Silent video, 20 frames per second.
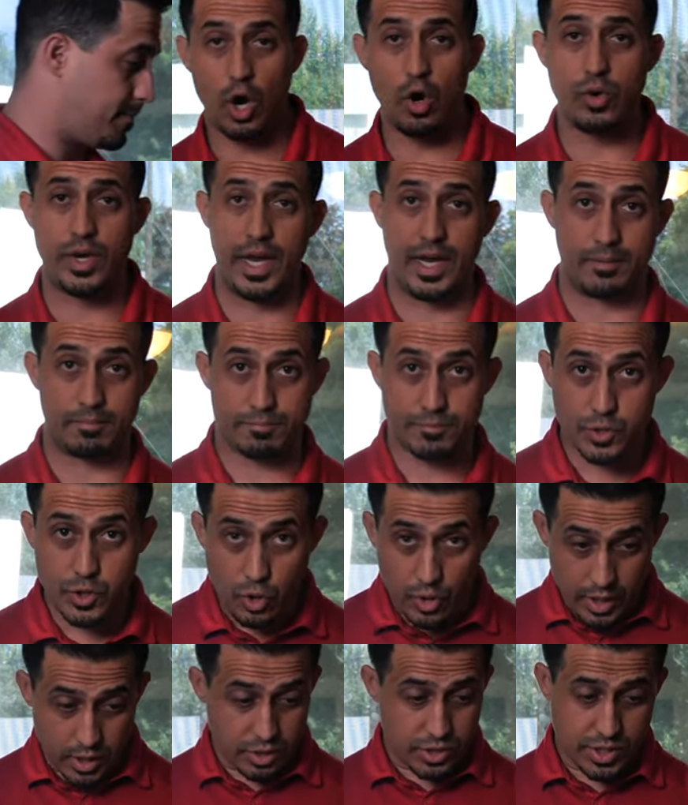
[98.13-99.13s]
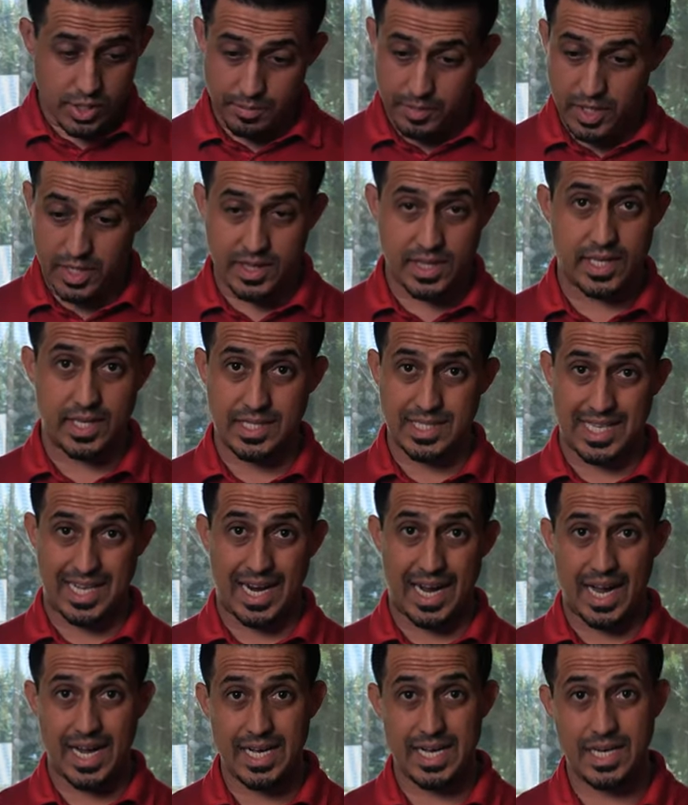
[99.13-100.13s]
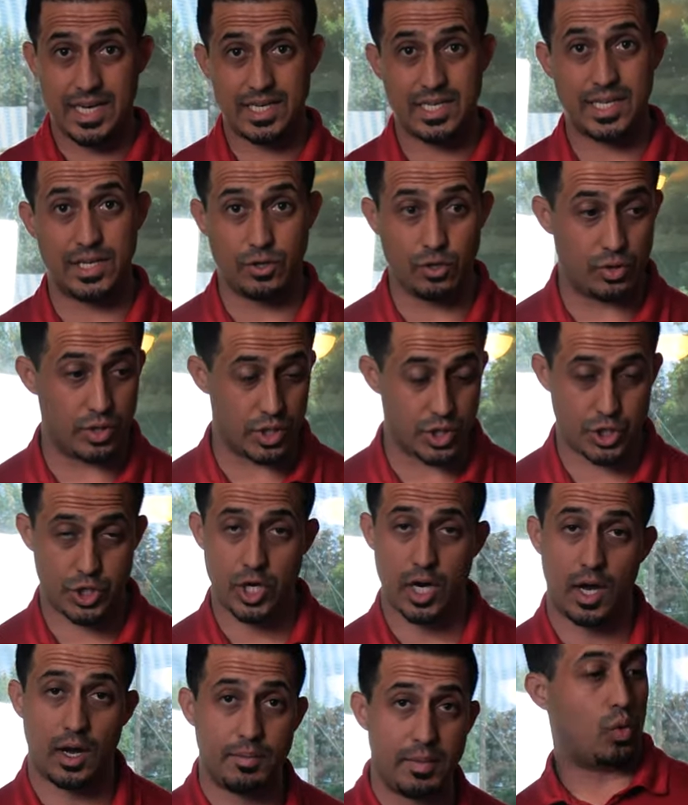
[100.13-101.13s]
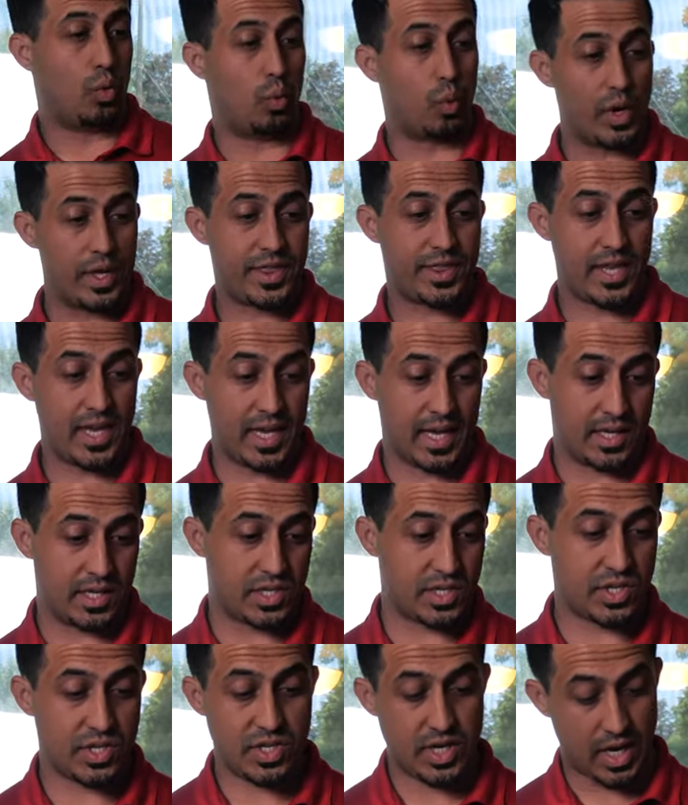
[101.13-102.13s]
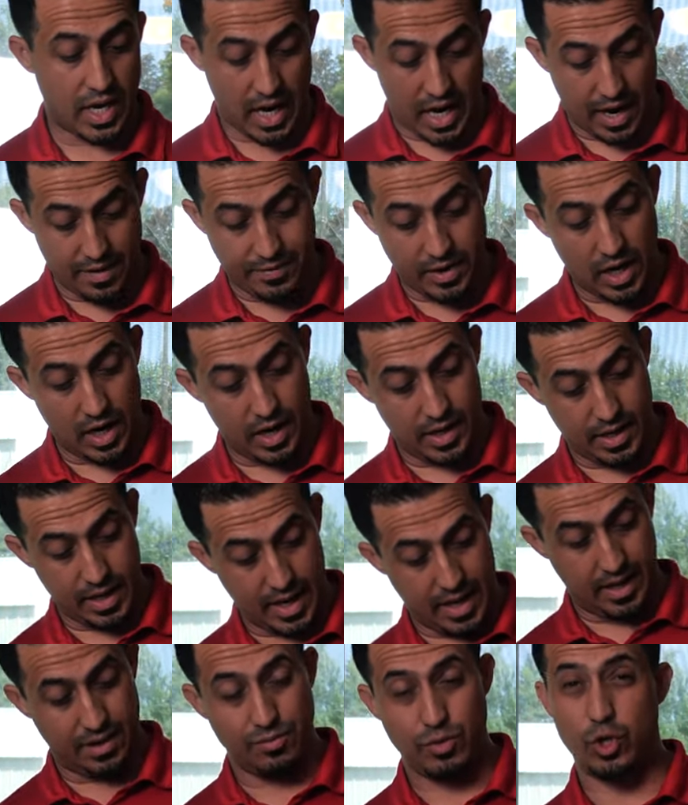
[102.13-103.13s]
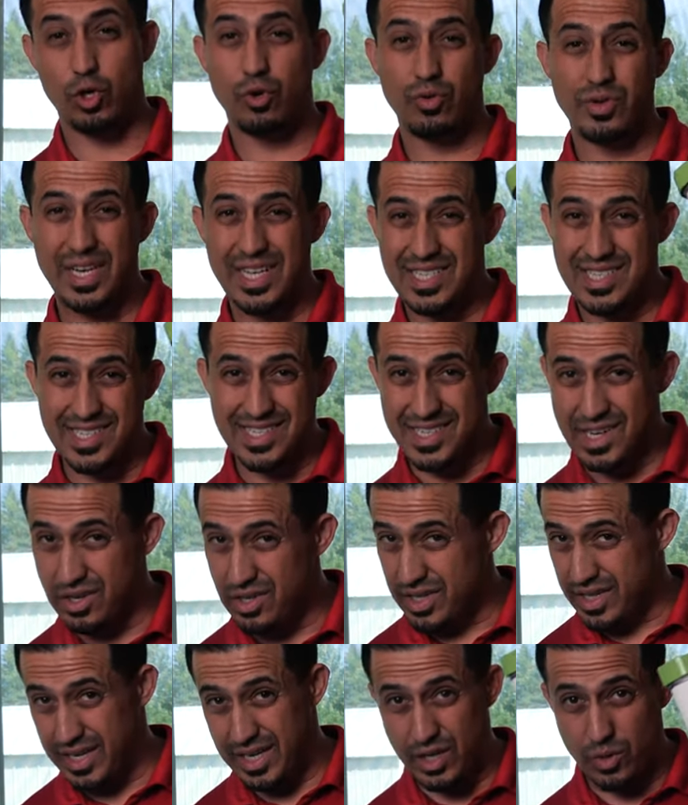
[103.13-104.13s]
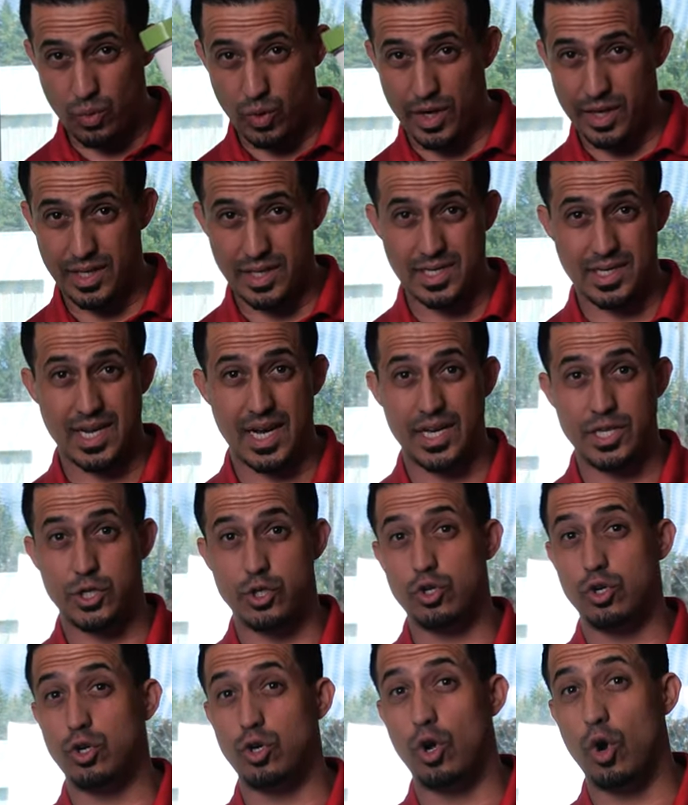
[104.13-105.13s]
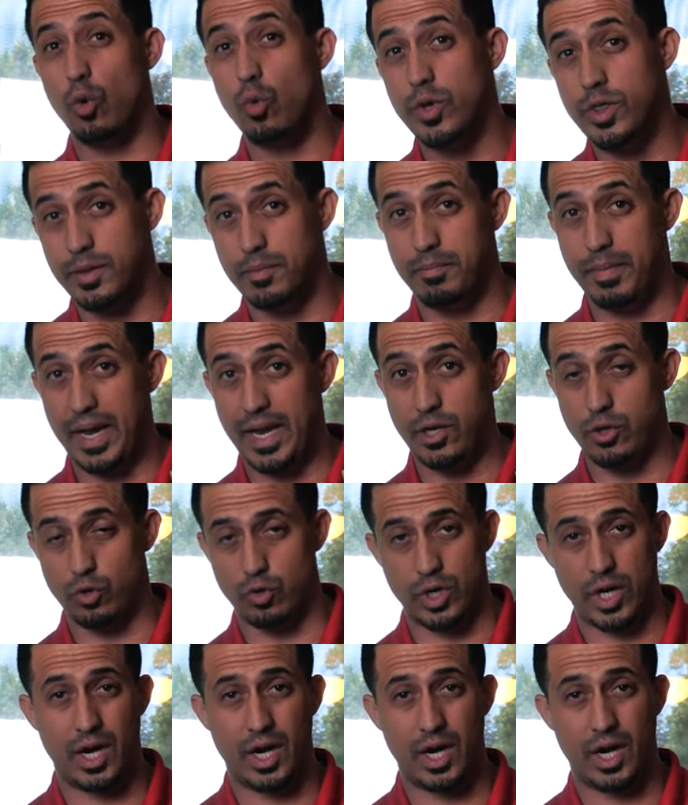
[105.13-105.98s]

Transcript: Okay, so here's some of the things that I need to do this job. With this, I've got you don't necessarily need one of these guys. You can go with the manual